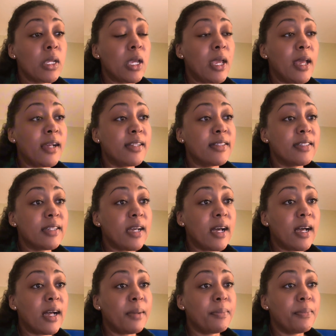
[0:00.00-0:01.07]
And
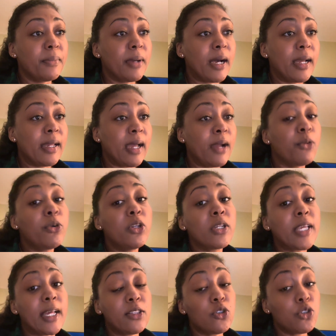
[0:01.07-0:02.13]
I will
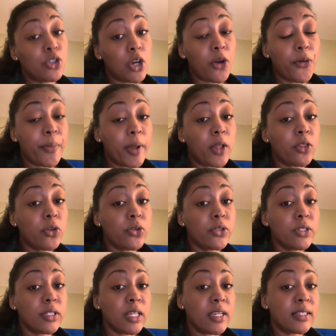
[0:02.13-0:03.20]
get to talk about those
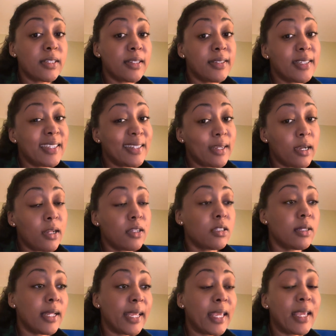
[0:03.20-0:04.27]
things in details.
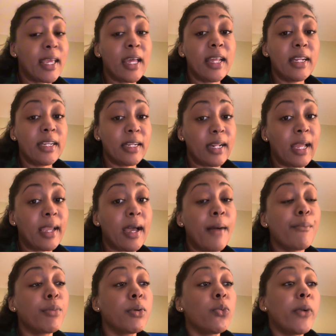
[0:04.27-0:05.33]
Like again, like
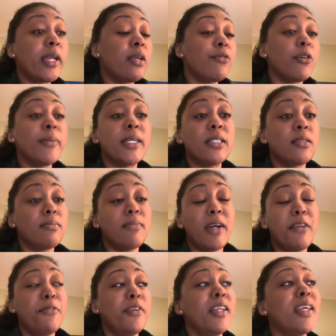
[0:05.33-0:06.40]
I'm waiting for my
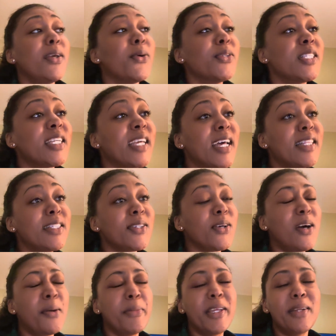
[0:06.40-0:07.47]
video to get to,
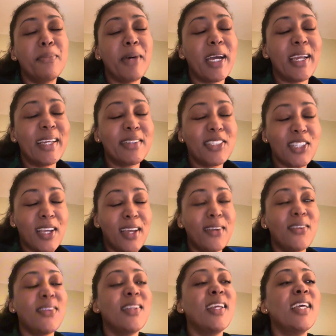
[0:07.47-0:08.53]
my
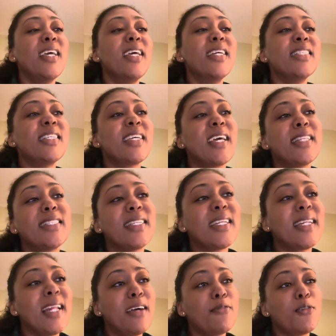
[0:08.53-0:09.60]
channel to get to the
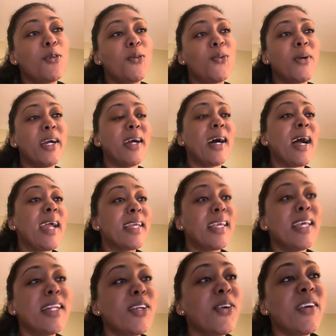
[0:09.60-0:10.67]
level where I
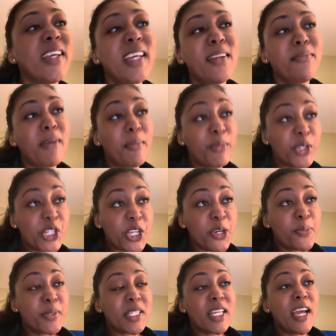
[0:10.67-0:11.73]
can create
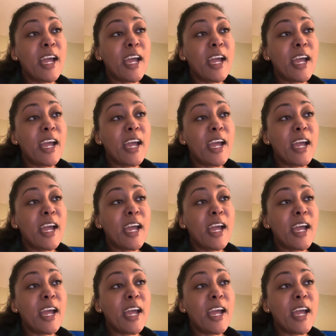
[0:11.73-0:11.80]
memberships.